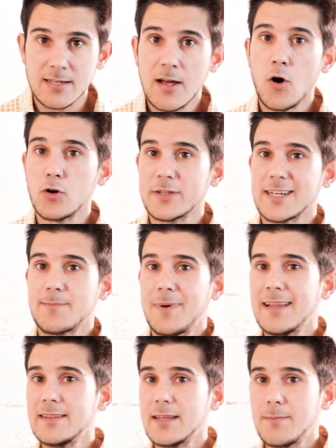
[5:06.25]
or liver
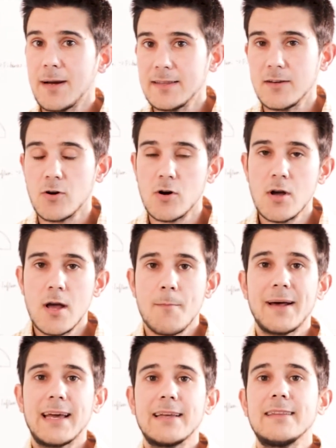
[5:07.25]
transplant to have
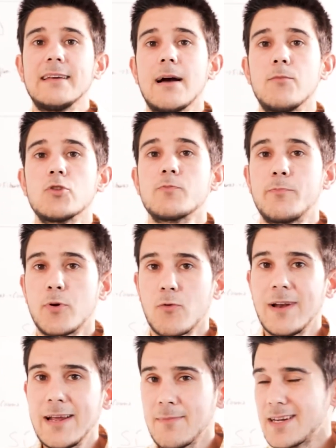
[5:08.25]
problems, since